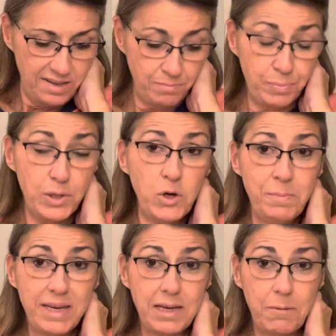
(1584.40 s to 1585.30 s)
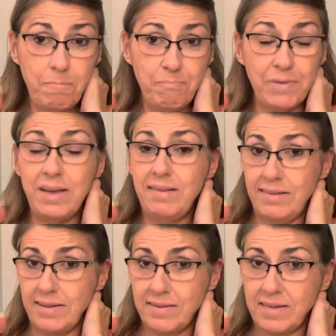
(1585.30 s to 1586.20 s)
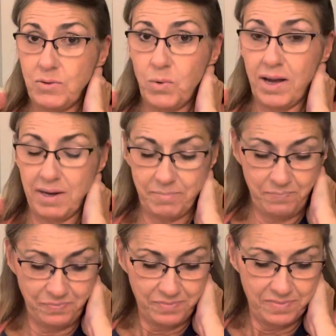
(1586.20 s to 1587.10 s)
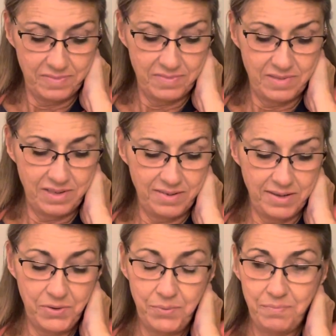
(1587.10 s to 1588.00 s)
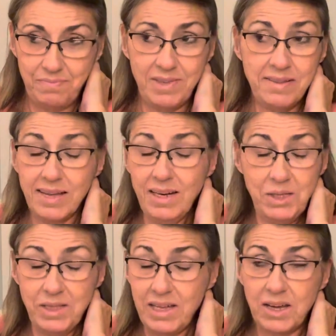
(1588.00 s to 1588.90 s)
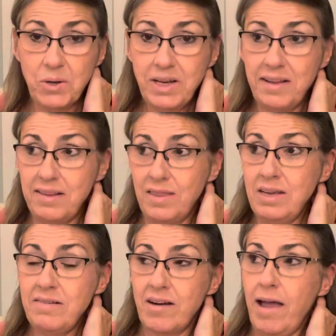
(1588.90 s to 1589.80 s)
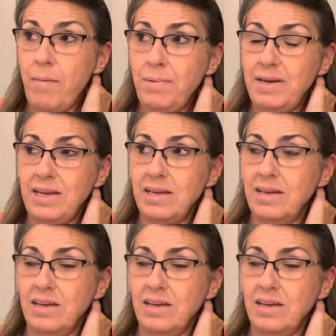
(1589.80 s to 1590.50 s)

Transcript: Bluebeam is 61. So it's going to look like all kinds of things are happening.